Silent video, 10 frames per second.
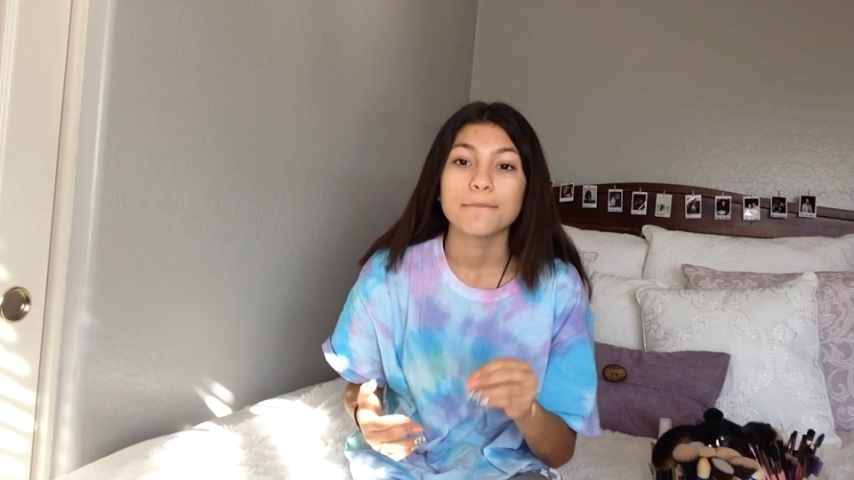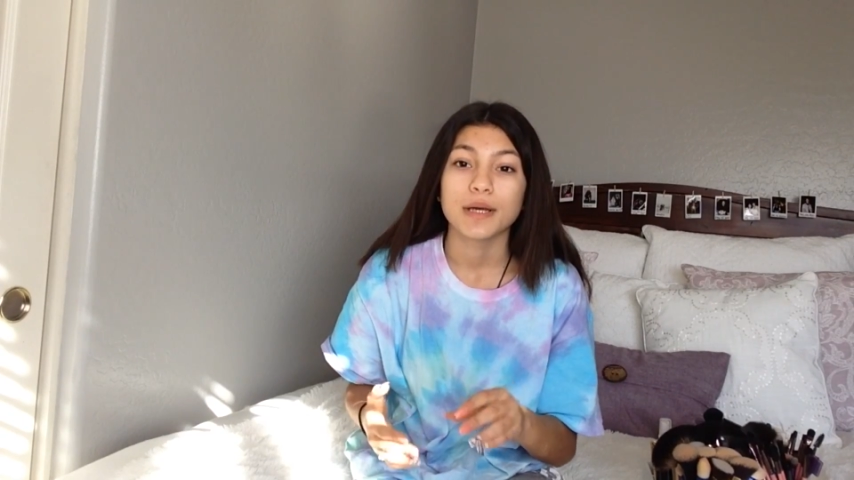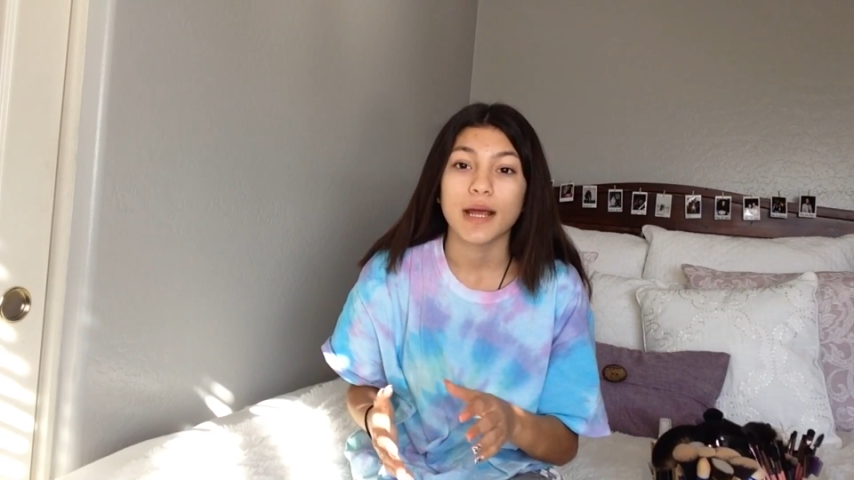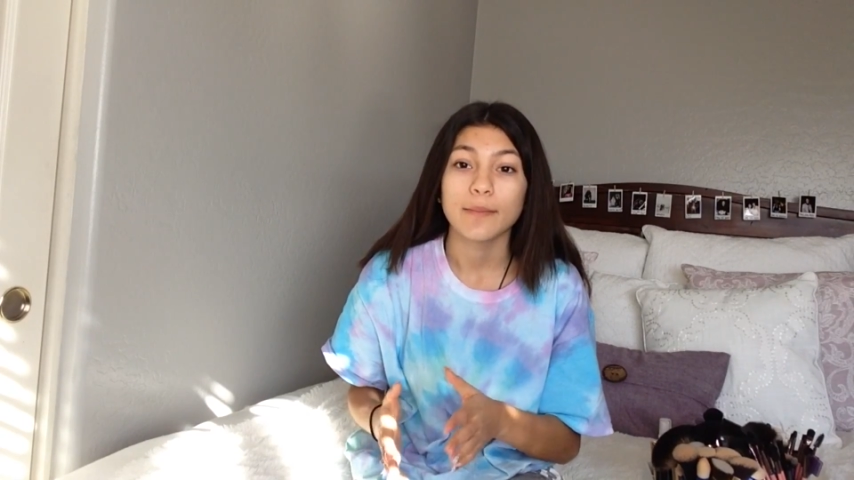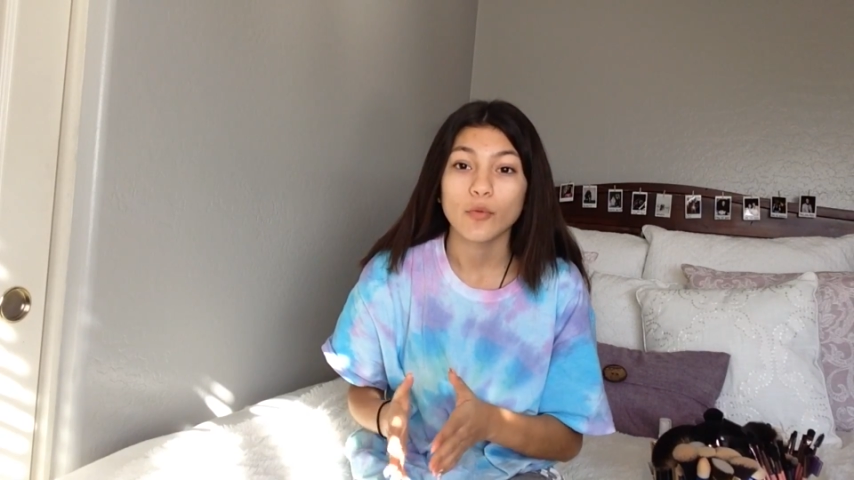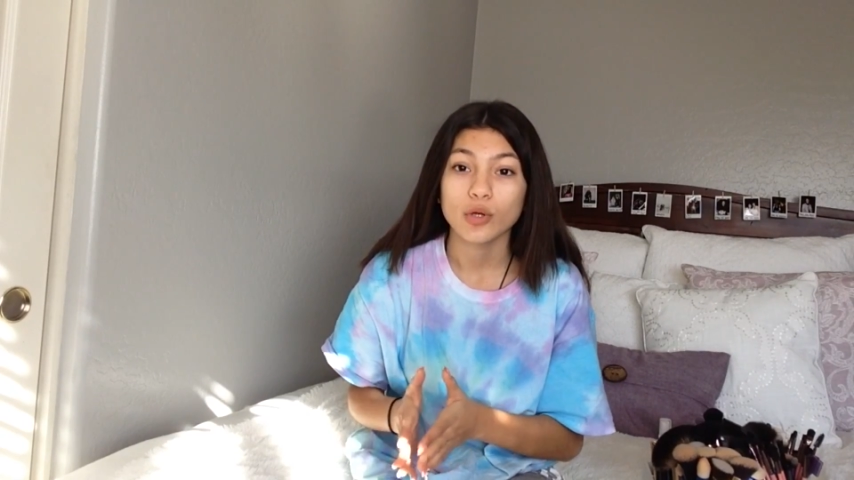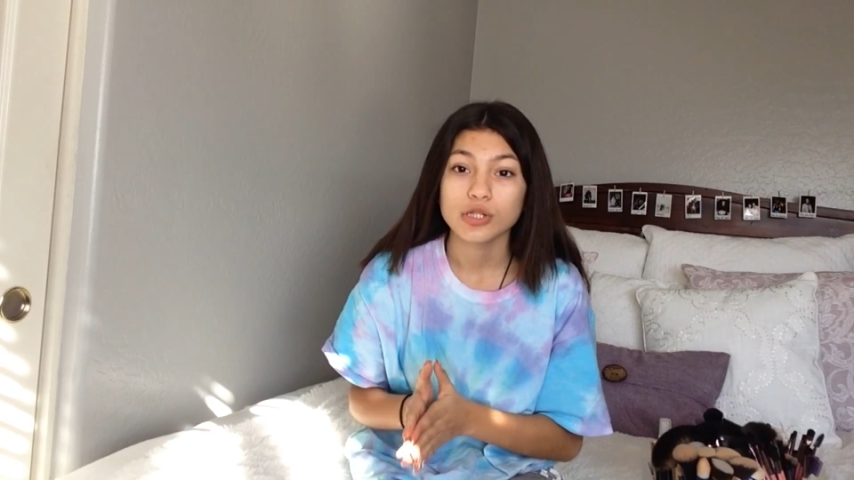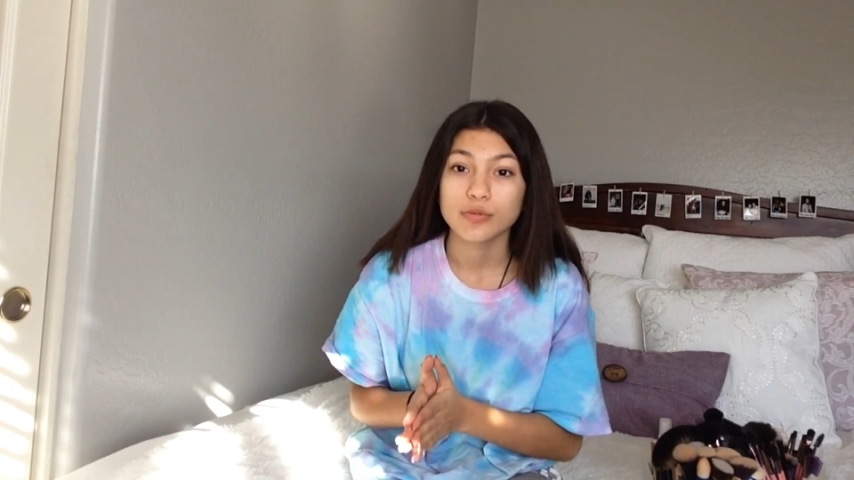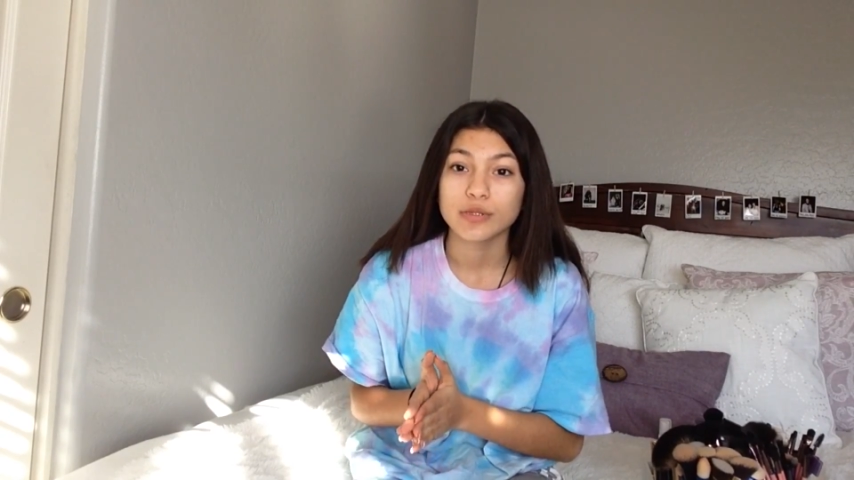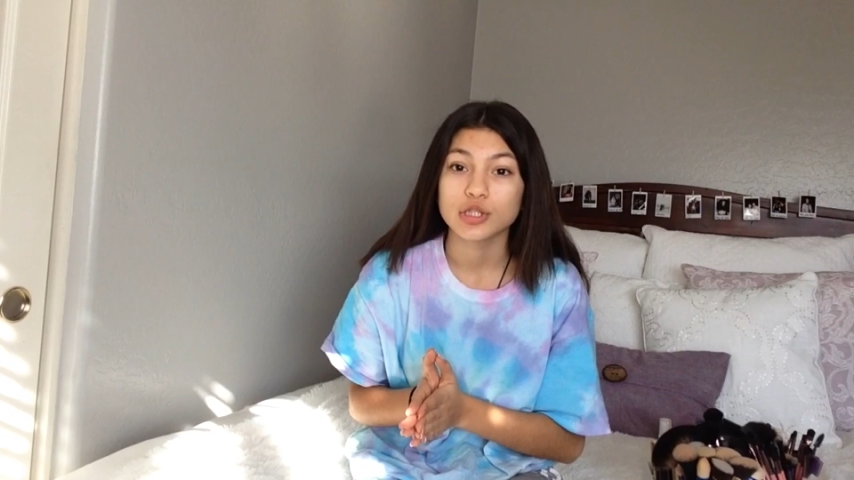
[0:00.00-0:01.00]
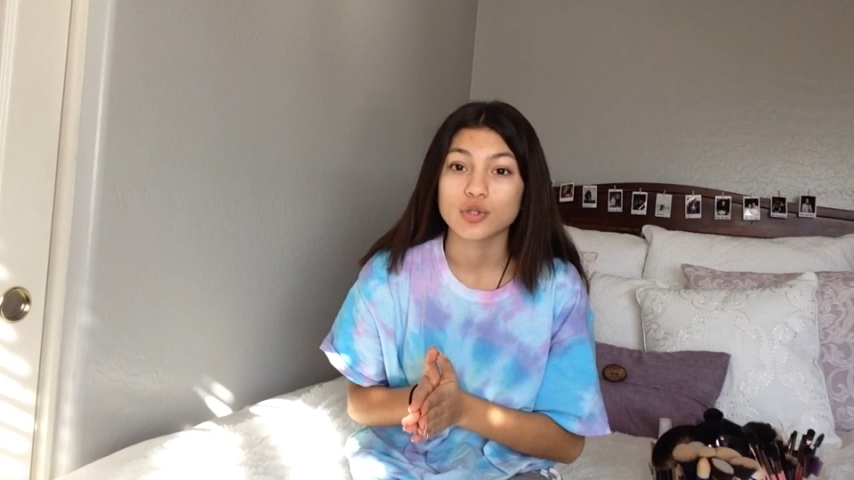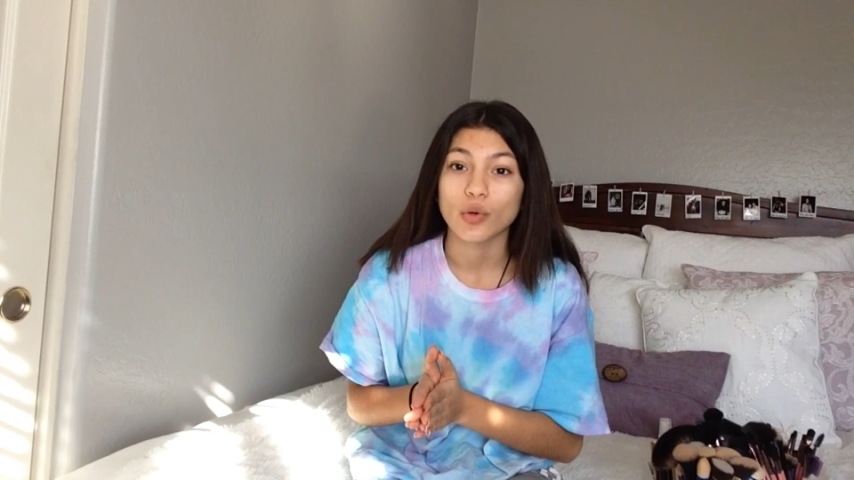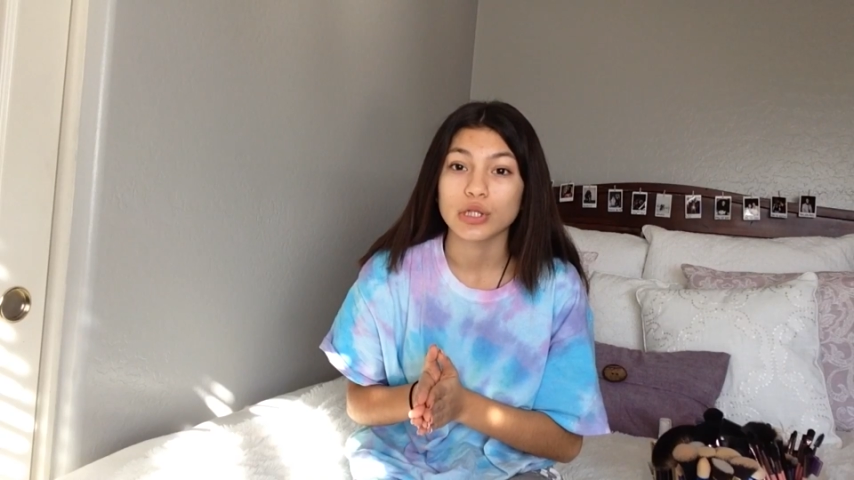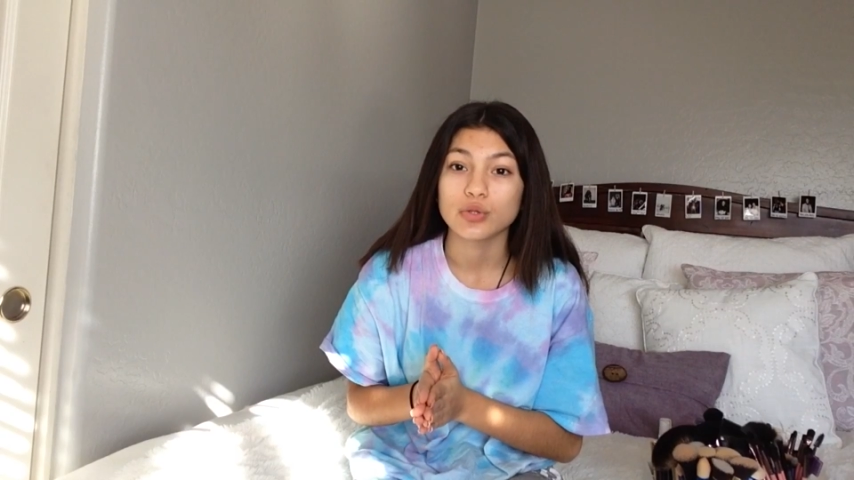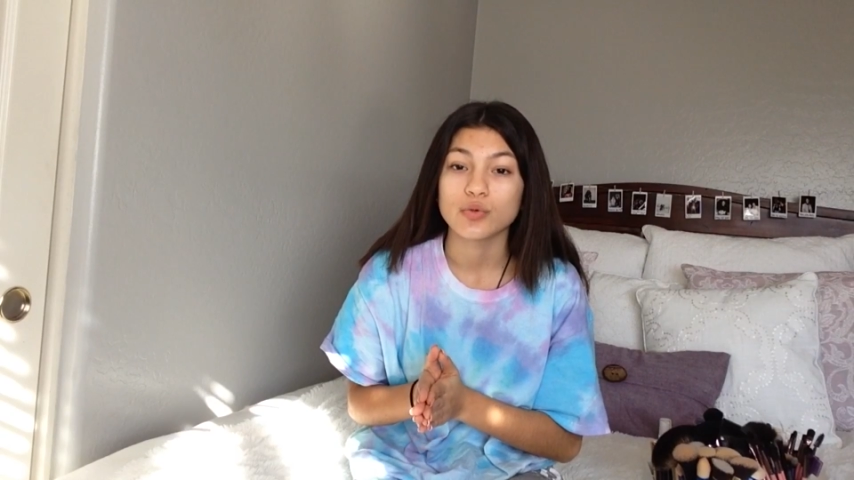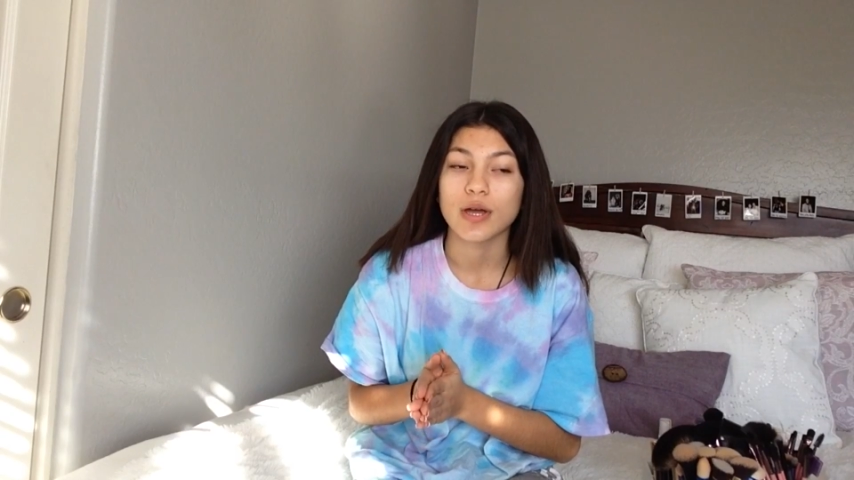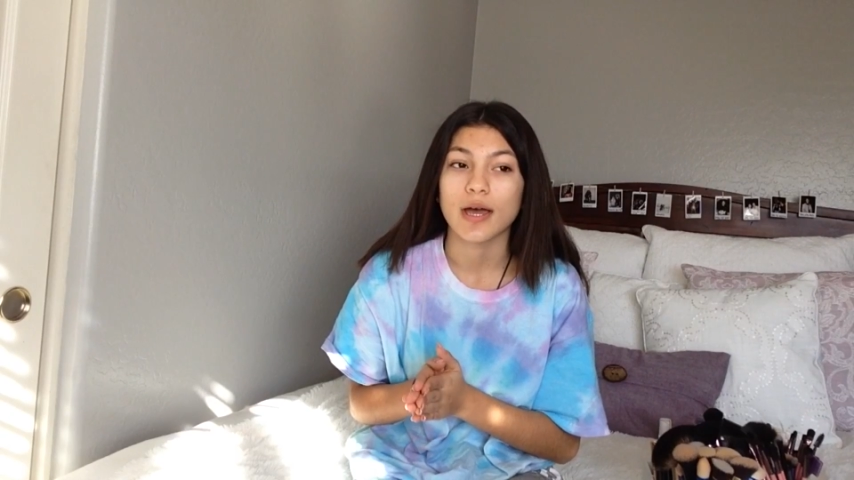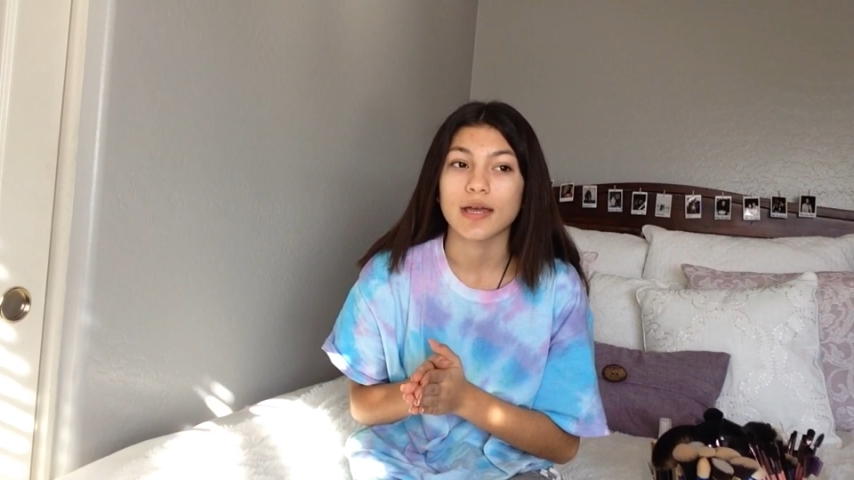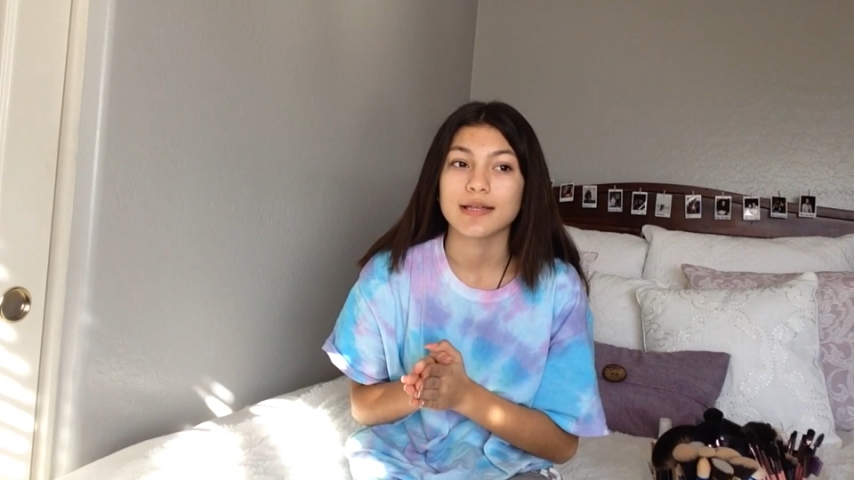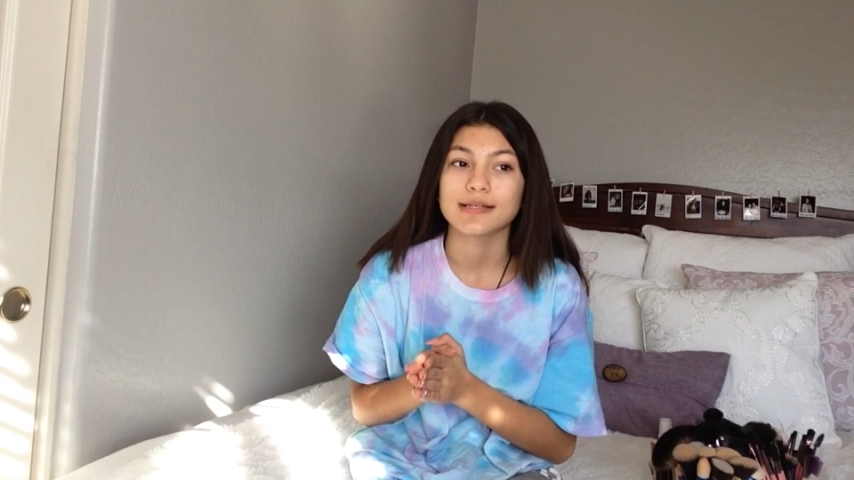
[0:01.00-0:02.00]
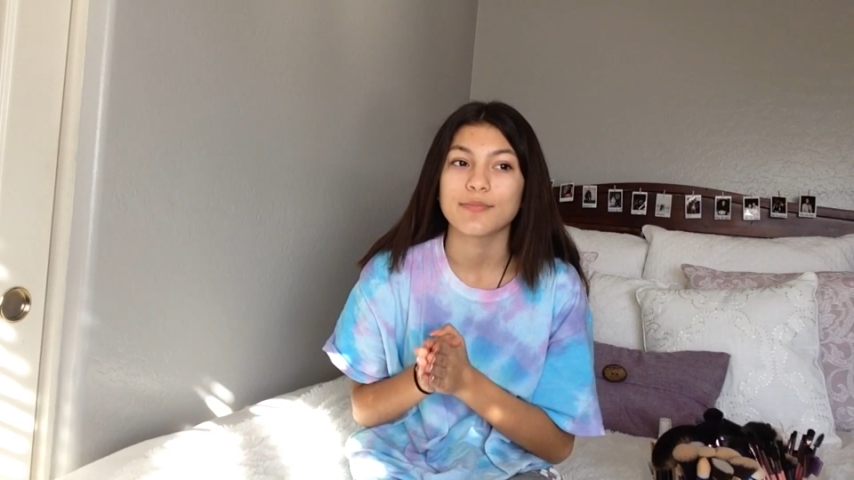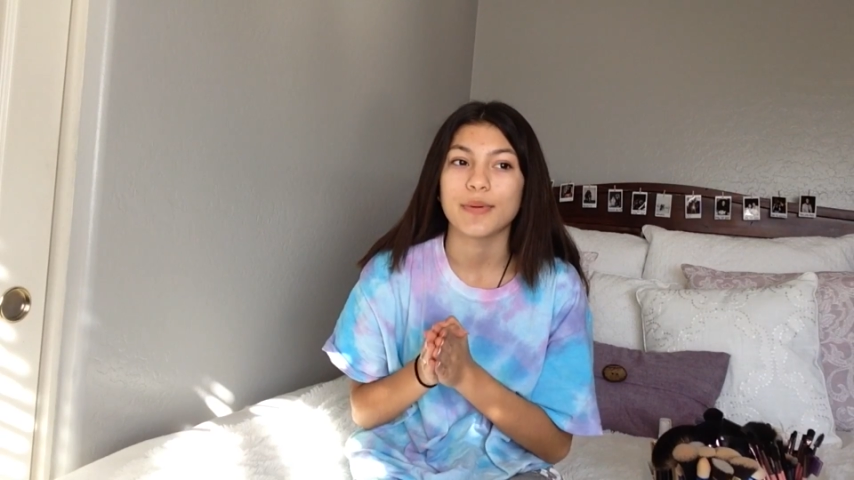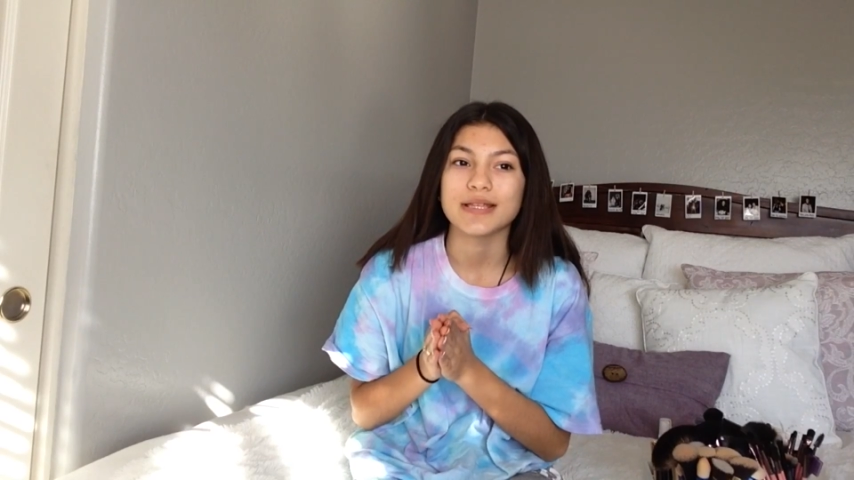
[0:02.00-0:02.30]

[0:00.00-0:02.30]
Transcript: but I'm going to be showing you guys